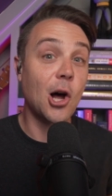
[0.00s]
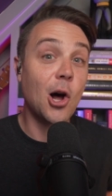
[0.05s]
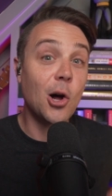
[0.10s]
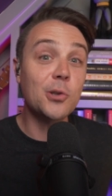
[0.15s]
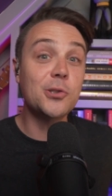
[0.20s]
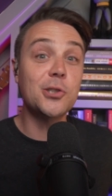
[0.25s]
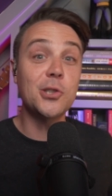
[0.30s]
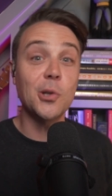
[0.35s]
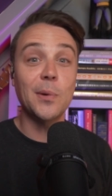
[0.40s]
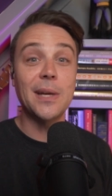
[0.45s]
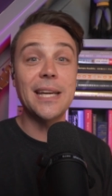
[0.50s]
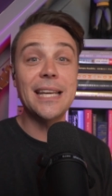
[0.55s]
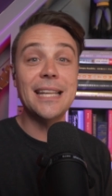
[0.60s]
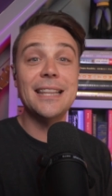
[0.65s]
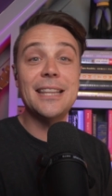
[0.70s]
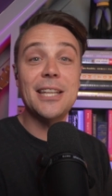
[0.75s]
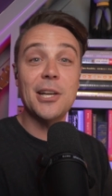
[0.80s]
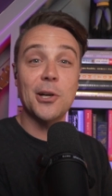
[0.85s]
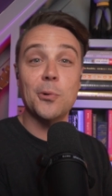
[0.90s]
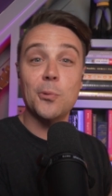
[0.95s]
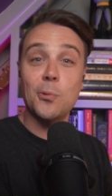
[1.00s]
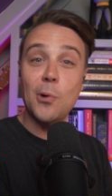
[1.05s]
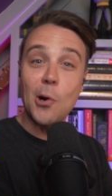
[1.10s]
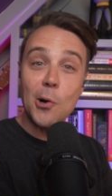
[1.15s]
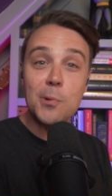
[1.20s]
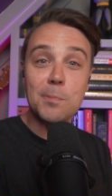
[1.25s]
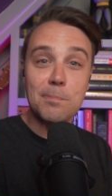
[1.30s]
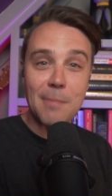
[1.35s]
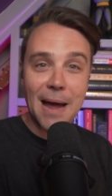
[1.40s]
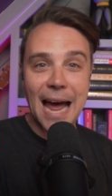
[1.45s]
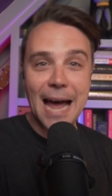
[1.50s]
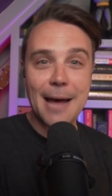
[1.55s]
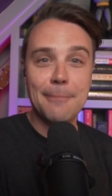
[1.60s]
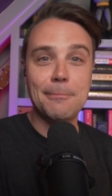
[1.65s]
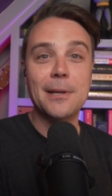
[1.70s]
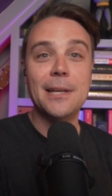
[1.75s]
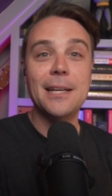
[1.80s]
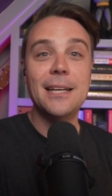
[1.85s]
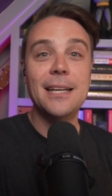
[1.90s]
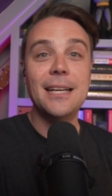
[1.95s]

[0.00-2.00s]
also in their roadmap